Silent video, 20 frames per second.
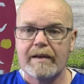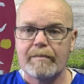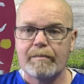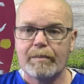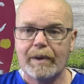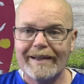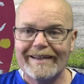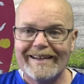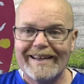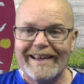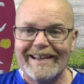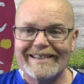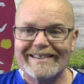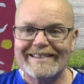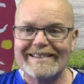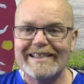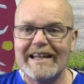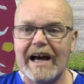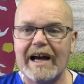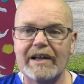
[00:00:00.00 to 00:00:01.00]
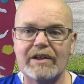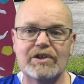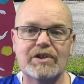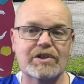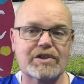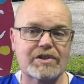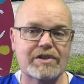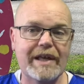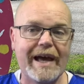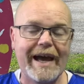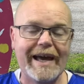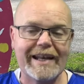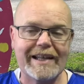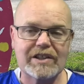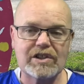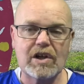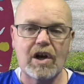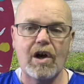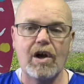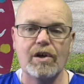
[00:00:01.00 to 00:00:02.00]
But it's not just that. It's
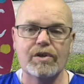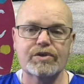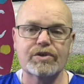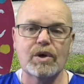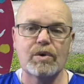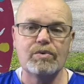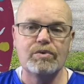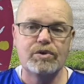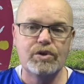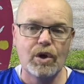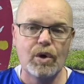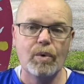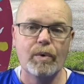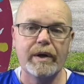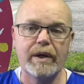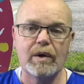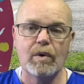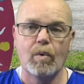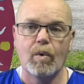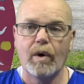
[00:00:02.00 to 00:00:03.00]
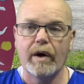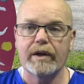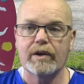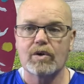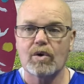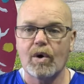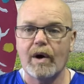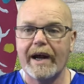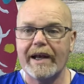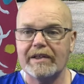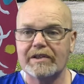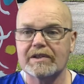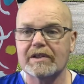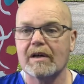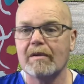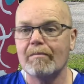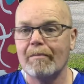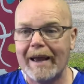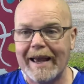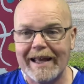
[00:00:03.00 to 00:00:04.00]
also doing what Christ
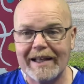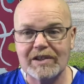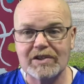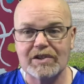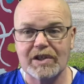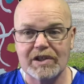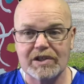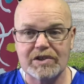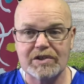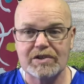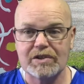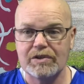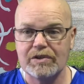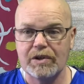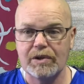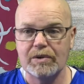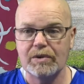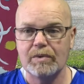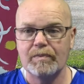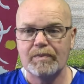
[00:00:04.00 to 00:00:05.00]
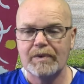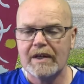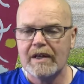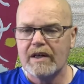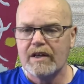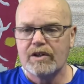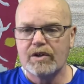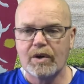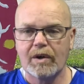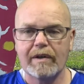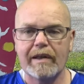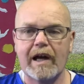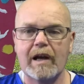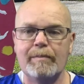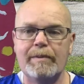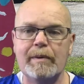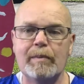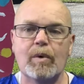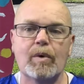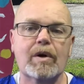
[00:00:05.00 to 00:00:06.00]
commands us to do. You know, a lot of
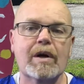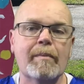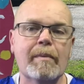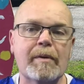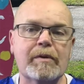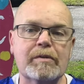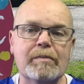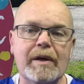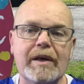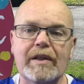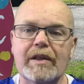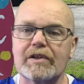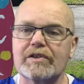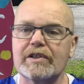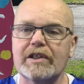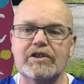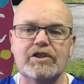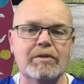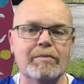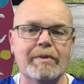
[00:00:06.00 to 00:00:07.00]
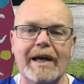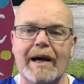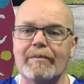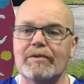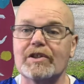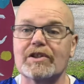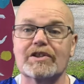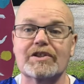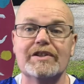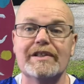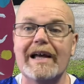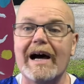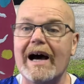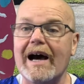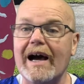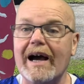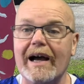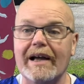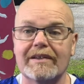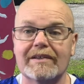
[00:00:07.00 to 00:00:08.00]
people will come up to me and they'll say, Jimmy, I'm just
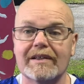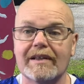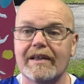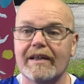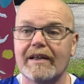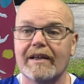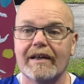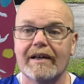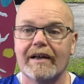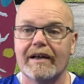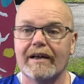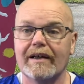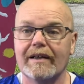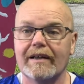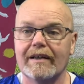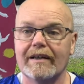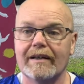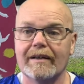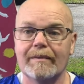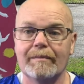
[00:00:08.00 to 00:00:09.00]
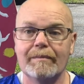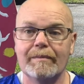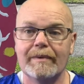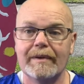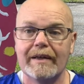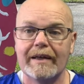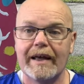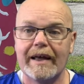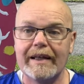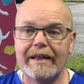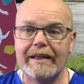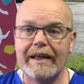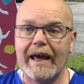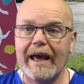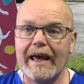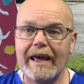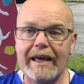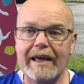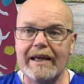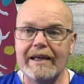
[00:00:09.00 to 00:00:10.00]
not um, an
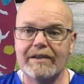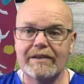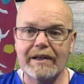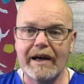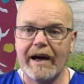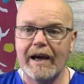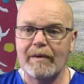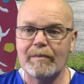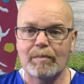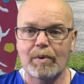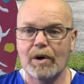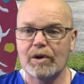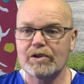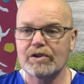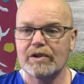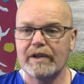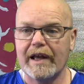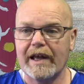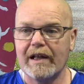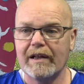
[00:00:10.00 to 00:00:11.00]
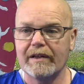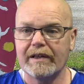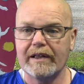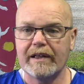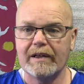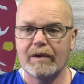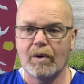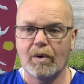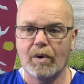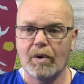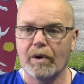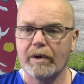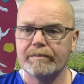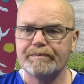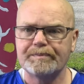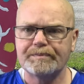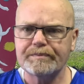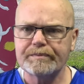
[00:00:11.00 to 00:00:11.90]
A type personality, or,